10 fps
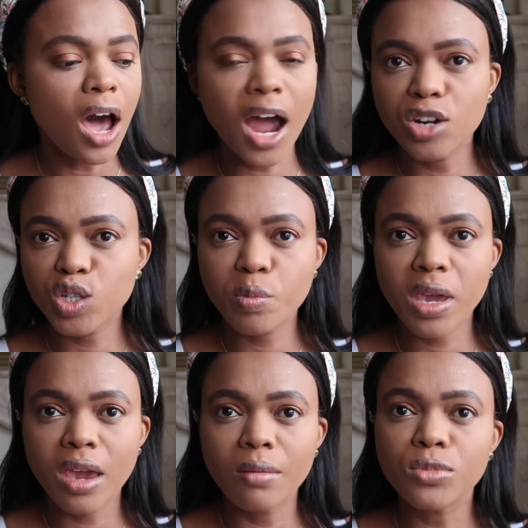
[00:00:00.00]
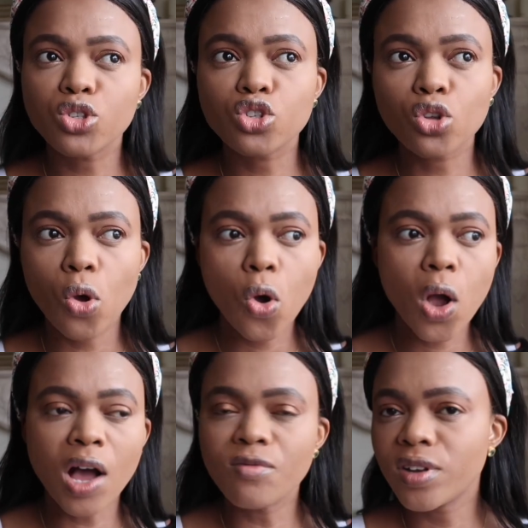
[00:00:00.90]
I just became
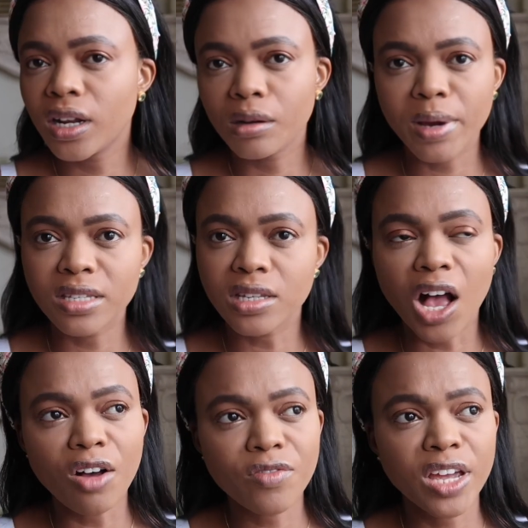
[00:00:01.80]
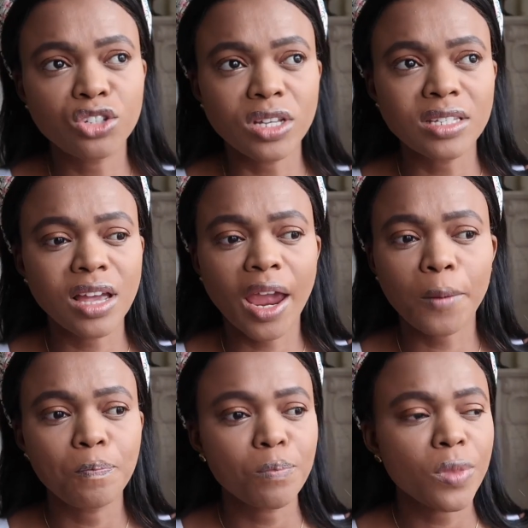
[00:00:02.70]
so confident in myself. It's just like,